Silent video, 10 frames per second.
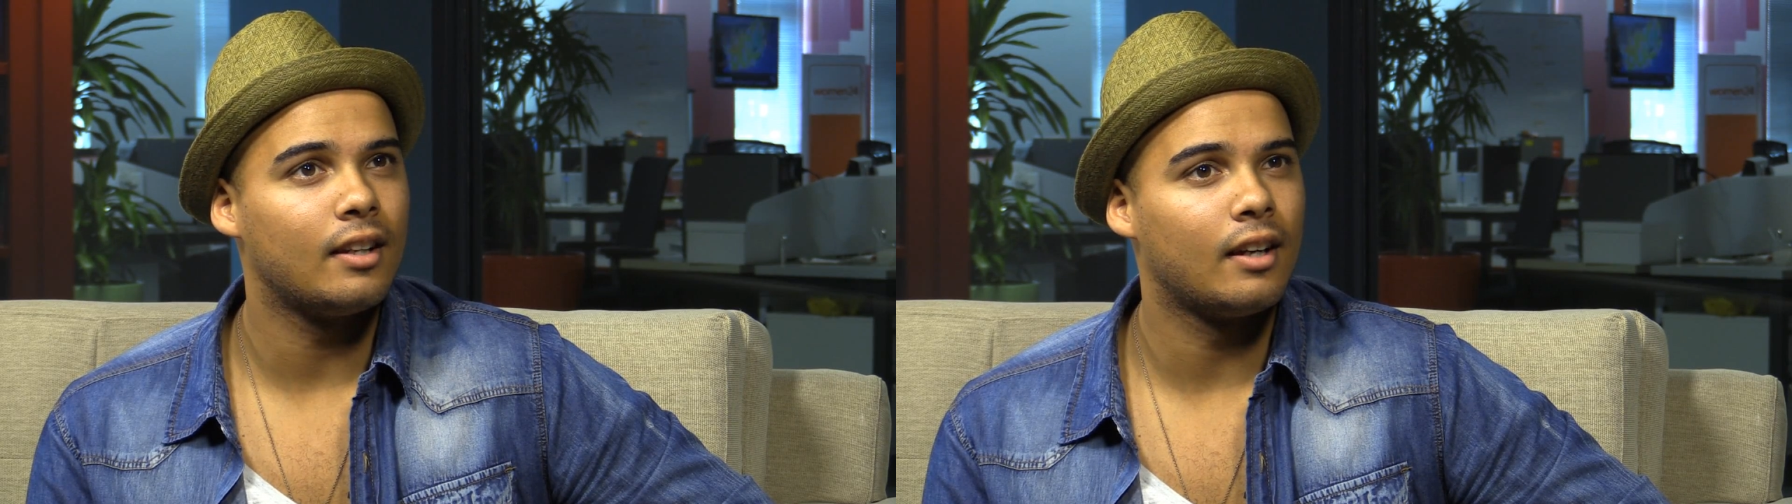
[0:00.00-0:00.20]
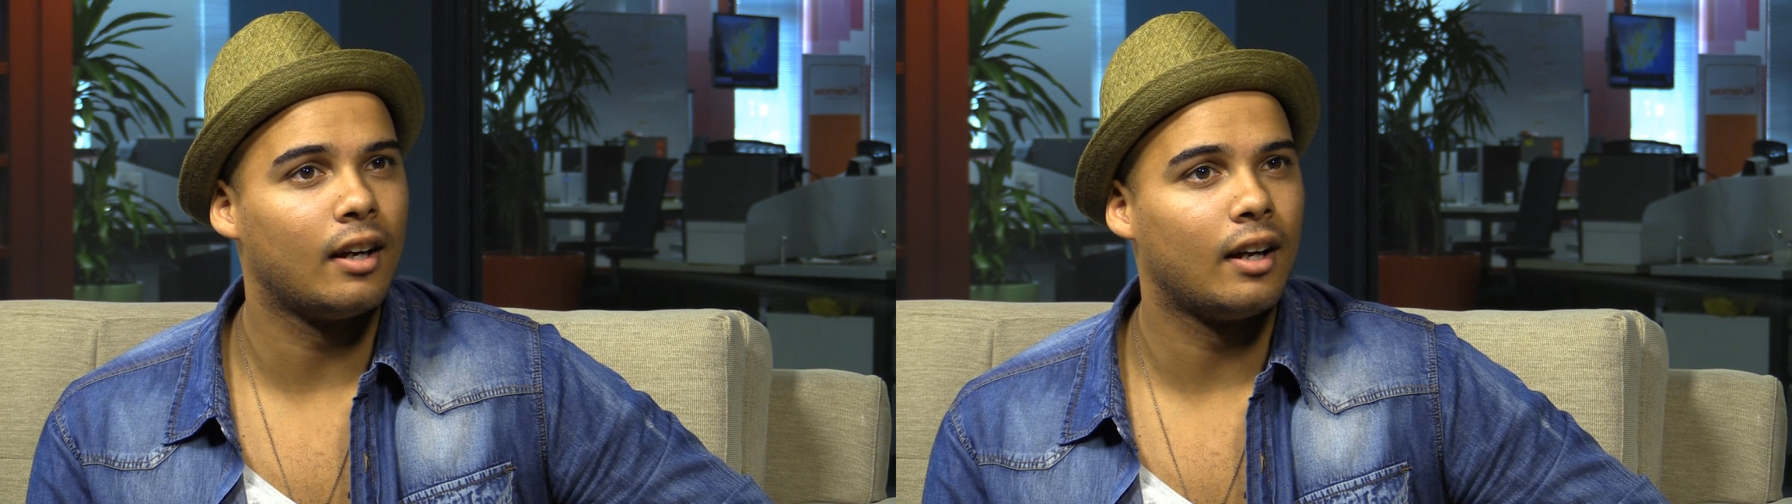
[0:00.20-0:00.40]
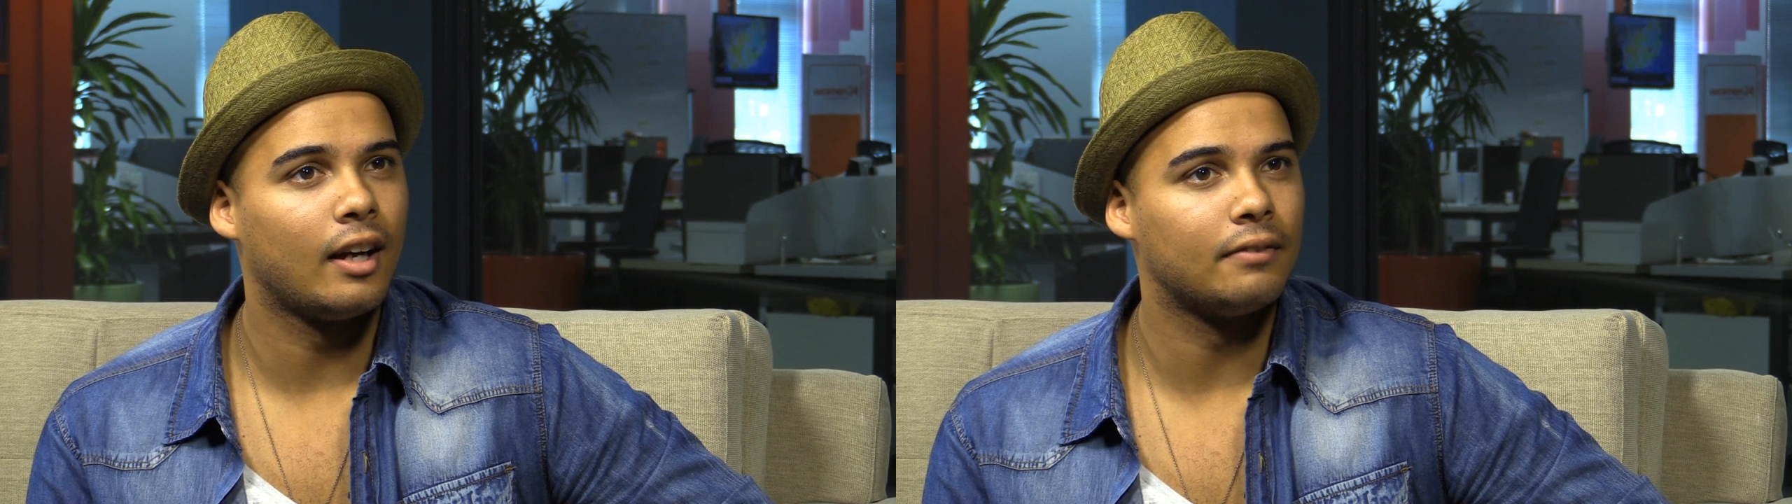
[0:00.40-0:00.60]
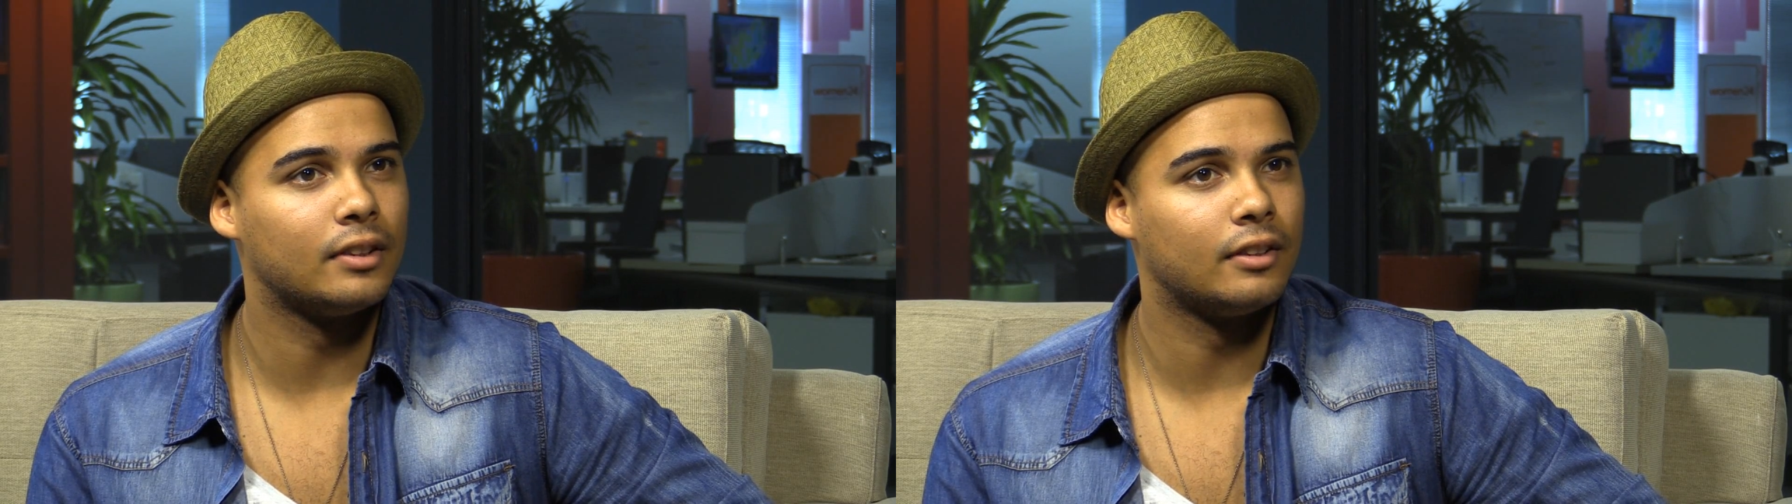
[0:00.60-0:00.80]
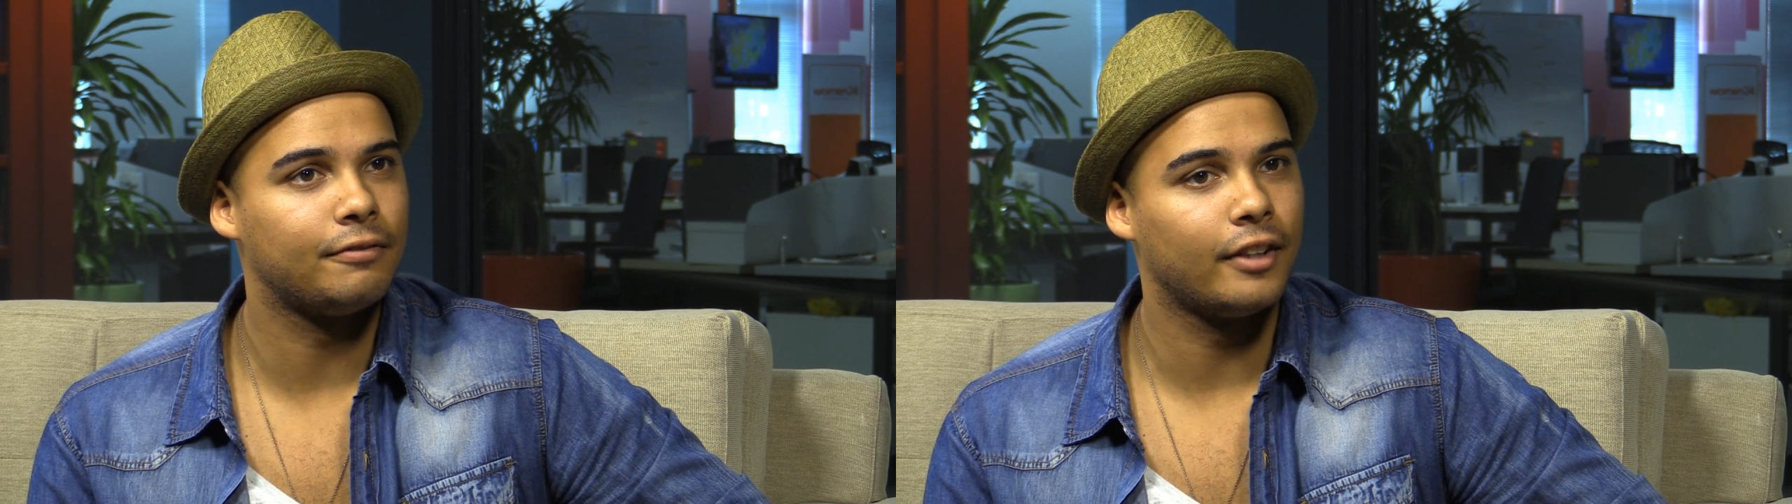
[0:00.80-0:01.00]
I have
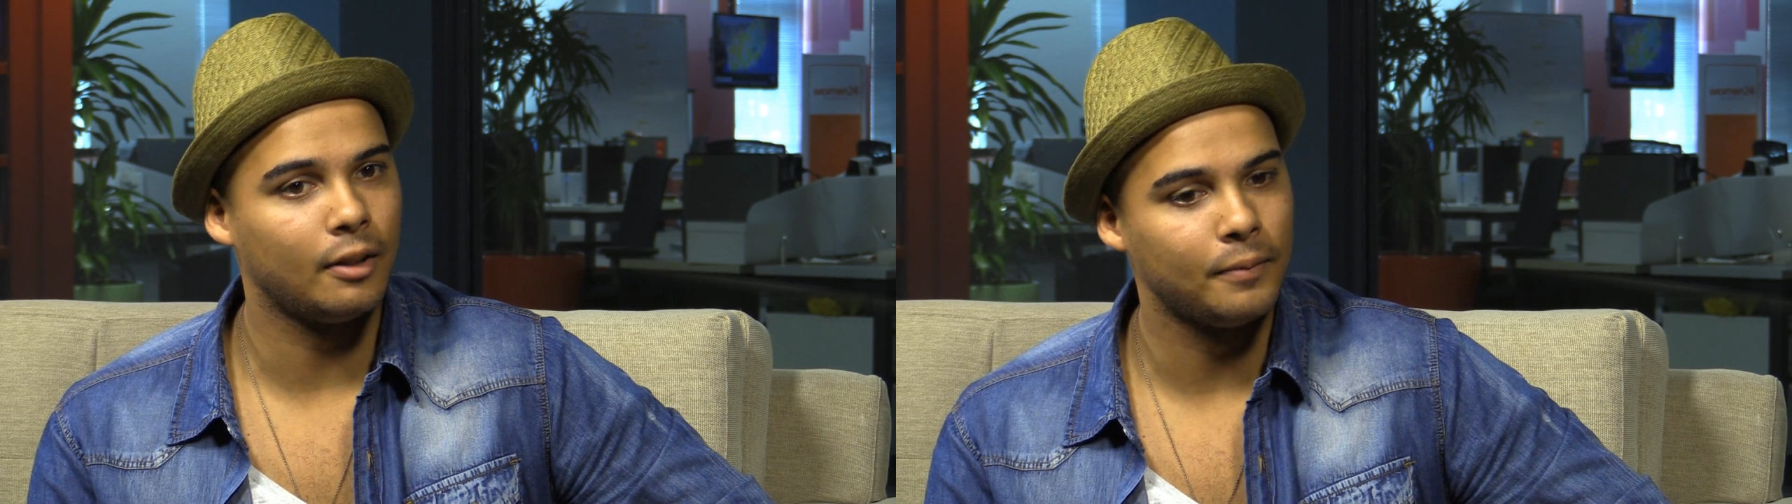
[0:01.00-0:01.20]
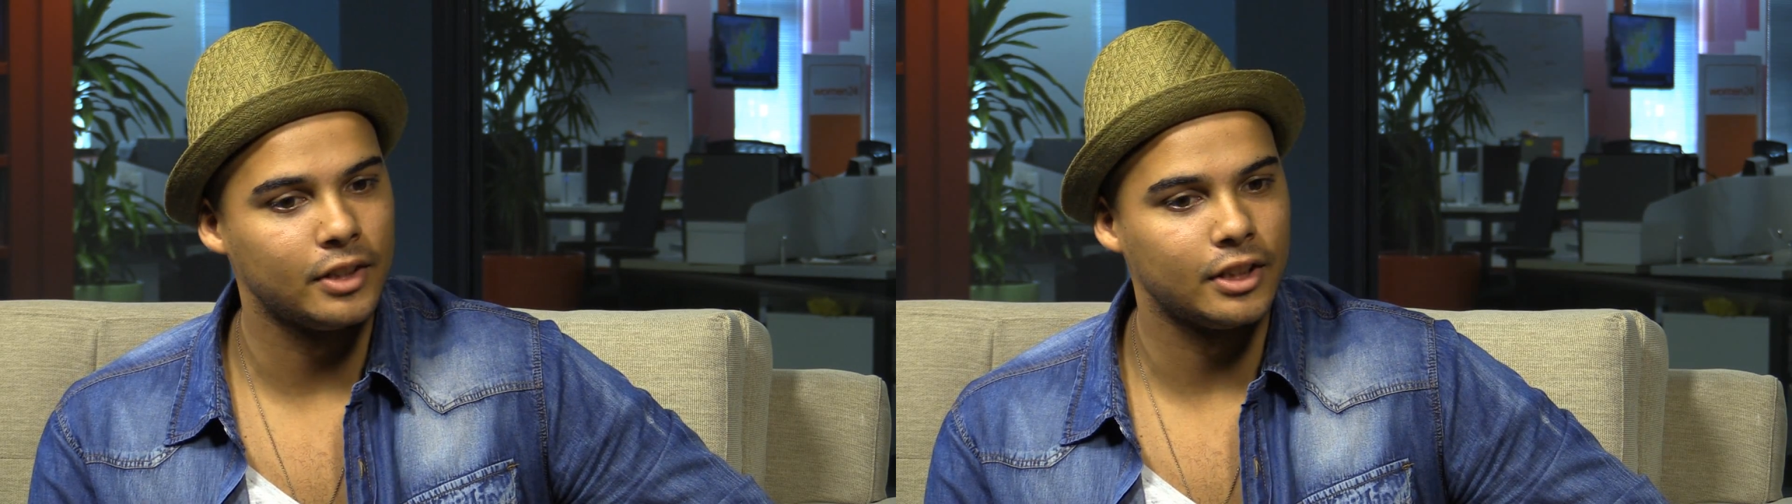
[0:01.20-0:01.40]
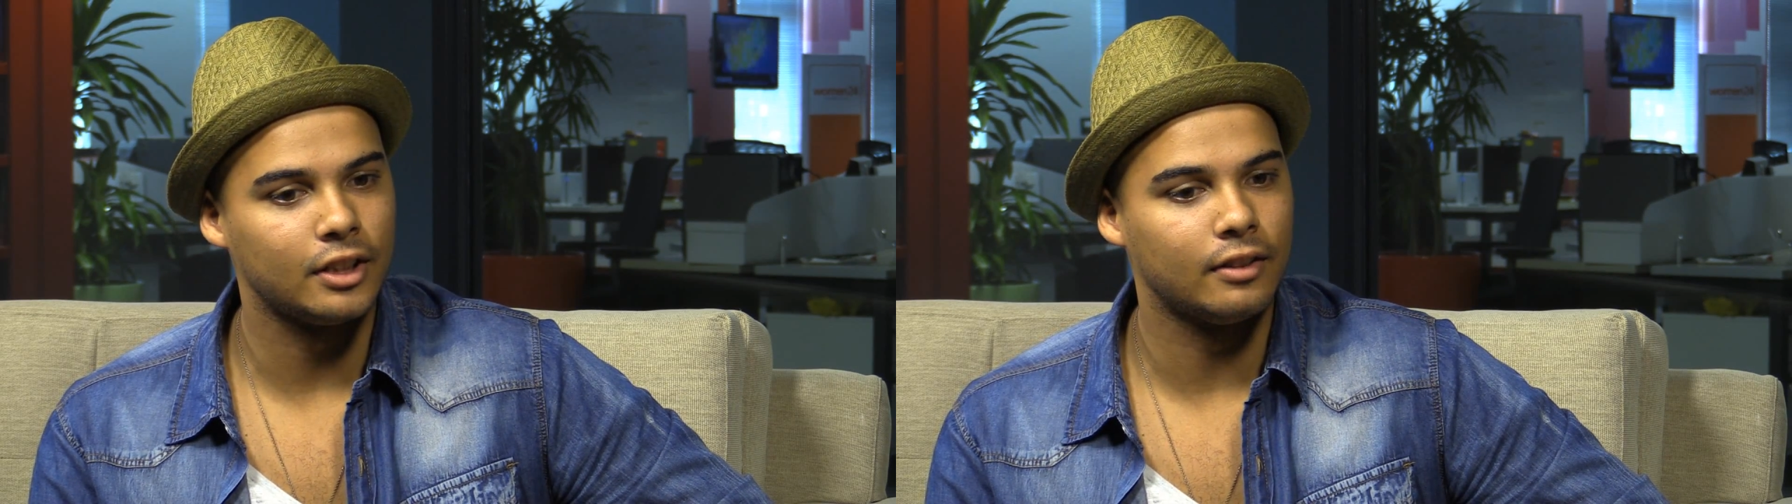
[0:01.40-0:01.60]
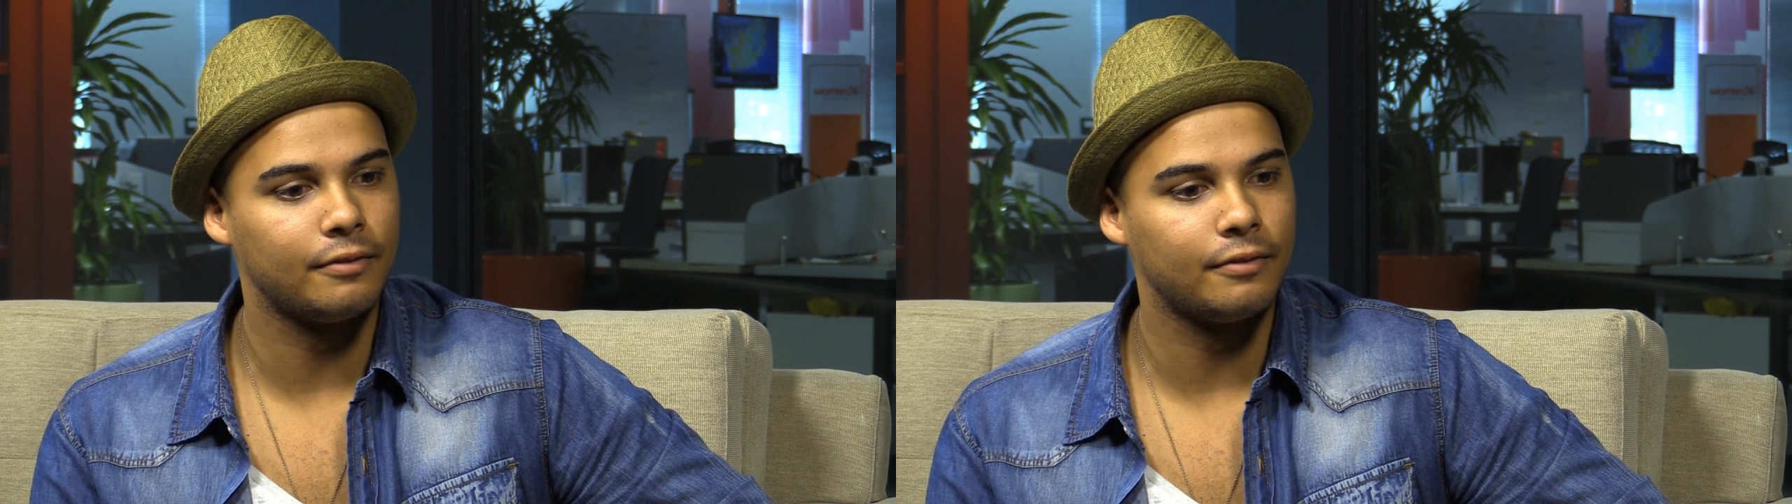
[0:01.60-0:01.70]
a fellow musician